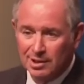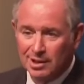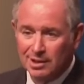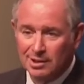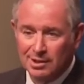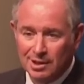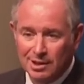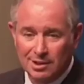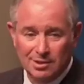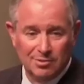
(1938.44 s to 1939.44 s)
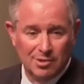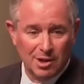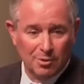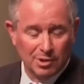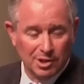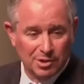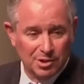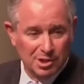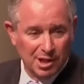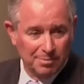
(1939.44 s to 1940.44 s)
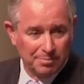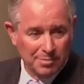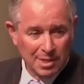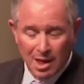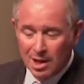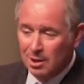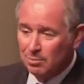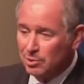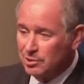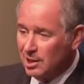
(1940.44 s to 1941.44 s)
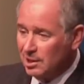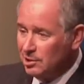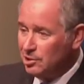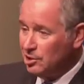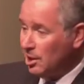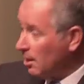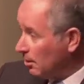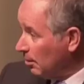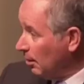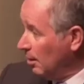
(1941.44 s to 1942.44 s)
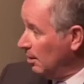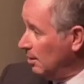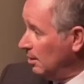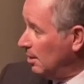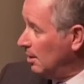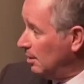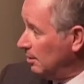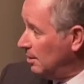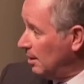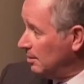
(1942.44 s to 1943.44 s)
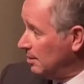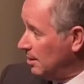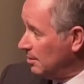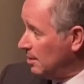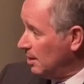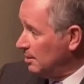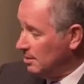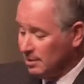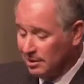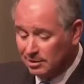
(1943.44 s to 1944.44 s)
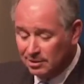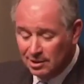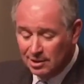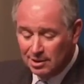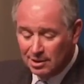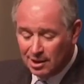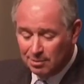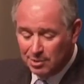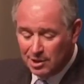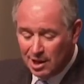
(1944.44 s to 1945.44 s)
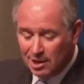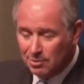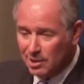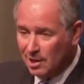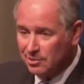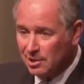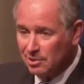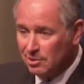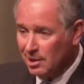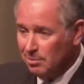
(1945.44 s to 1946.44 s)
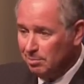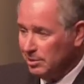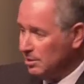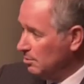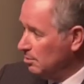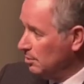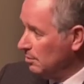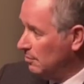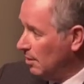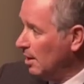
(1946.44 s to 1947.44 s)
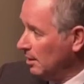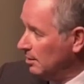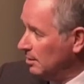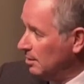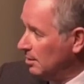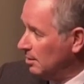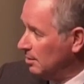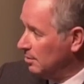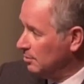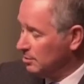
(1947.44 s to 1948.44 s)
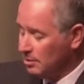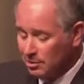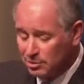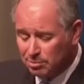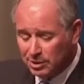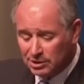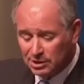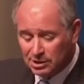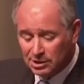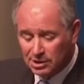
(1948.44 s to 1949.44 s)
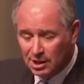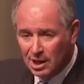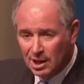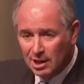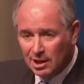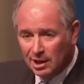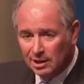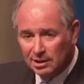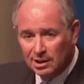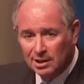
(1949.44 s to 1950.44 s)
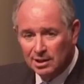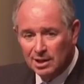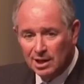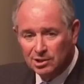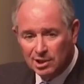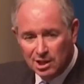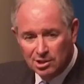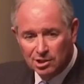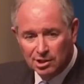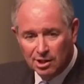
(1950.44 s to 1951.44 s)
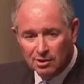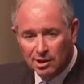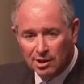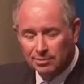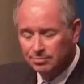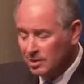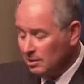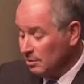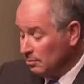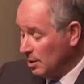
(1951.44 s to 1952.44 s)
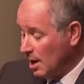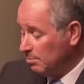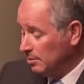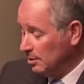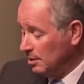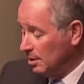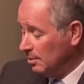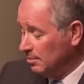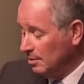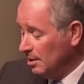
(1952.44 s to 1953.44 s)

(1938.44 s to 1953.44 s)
and and they don't get the same percentage share uh, that, that they uh, uh, be getting without the internet, but they're doing fine, uh, those, those, businesses. And the education area, uh, what happened uh,